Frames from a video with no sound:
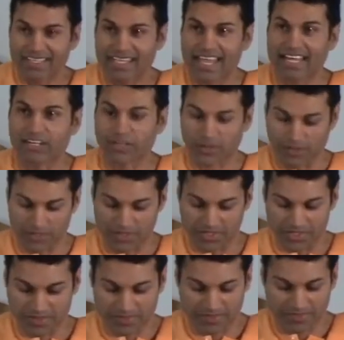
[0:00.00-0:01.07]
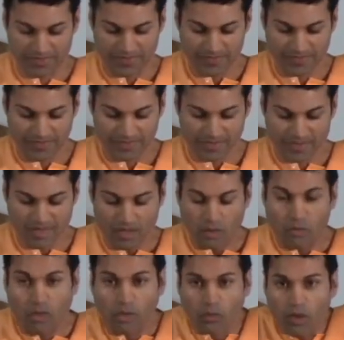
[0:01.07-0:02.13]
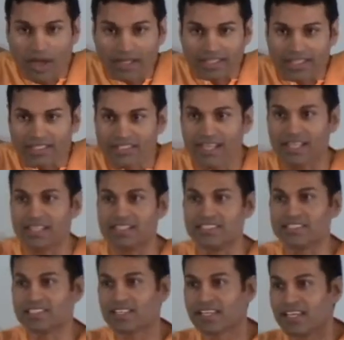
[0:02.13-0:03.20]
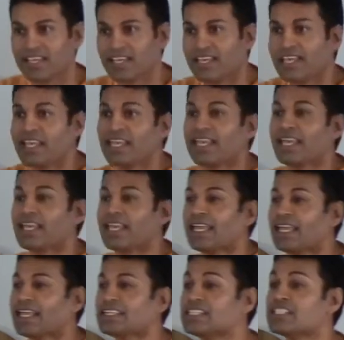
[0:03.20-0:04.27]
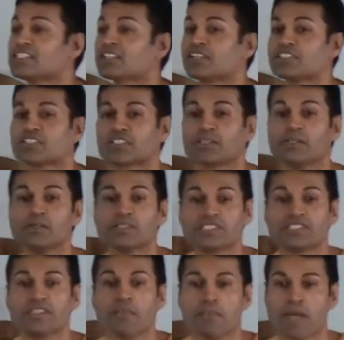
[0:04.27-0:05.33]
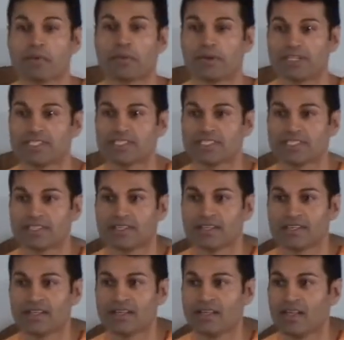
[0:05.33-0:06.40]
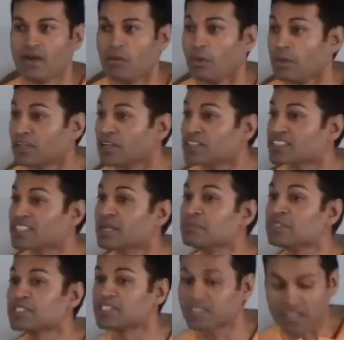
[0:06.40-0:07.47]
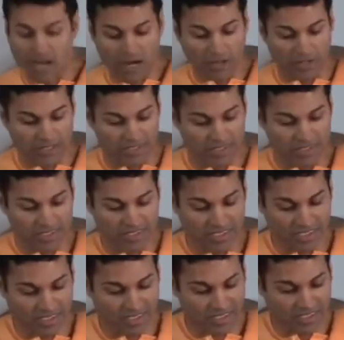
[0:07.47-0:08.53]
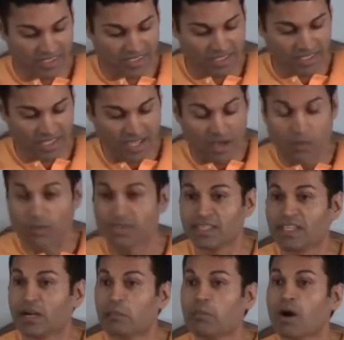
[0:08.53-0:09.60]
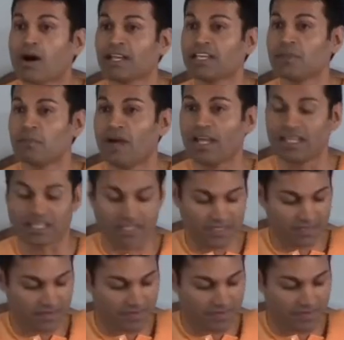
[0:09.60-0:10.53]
that occurs. What walking does is it starts to loosen the memories, what we call samskaras, within our body and mind.